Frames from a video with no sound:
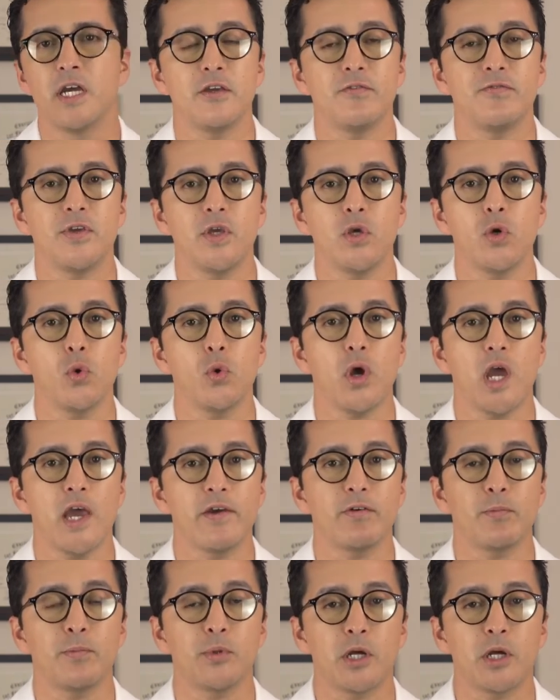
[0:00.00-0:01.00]
If you
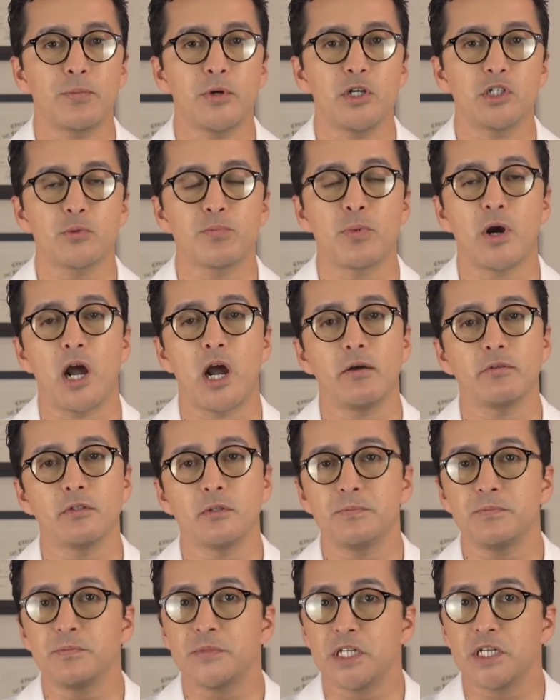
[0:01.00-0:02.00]
have a blood pressure
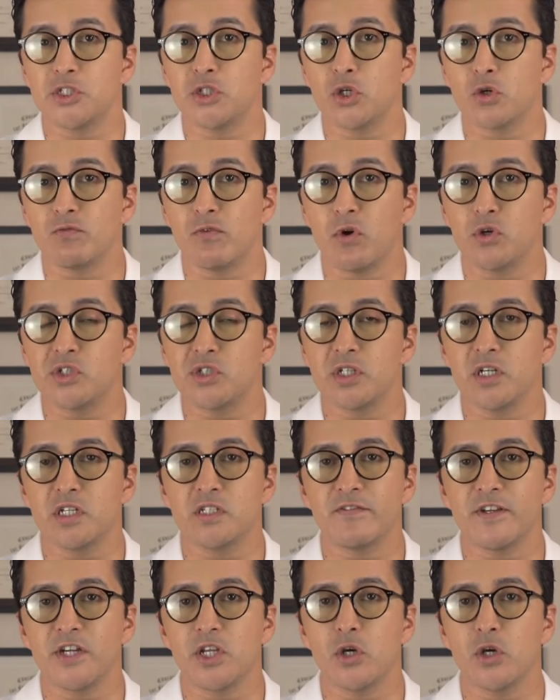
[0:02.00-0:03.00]
problem that you're watching
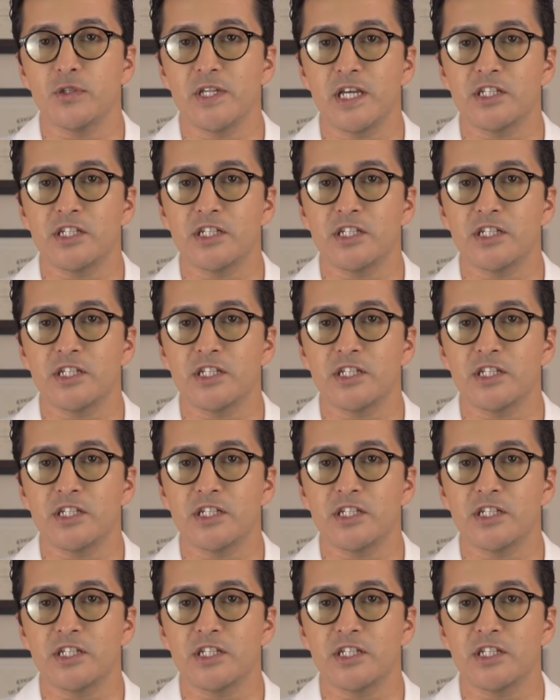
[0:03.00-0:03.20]
this video,